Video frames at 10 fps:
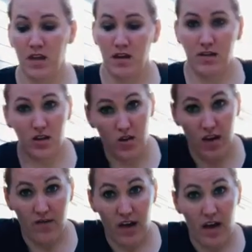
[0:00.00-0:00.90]
So
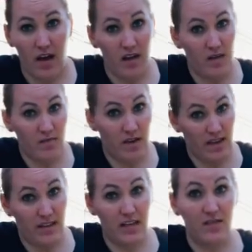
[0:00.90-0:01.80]
I've got my
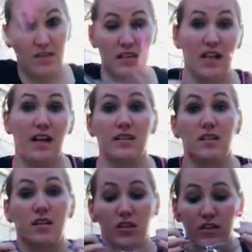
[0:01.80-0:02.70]
safety
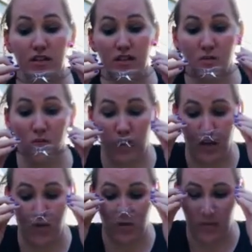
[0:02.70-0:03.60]
glasses here since I'm working
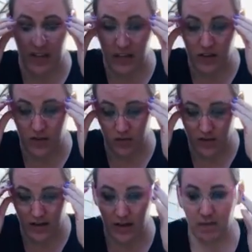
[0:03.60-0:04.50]
with bleach. I don't want
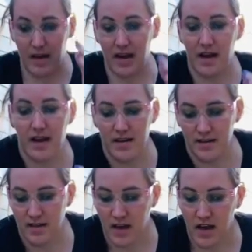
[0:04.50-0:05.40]
that in my eyes.
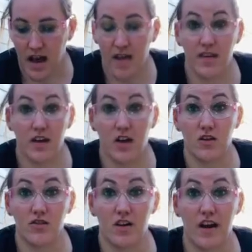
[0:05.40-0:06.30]
And then I
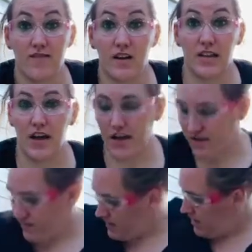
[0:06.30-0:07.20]
also have
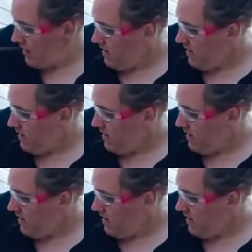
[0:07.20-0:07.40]
gloves.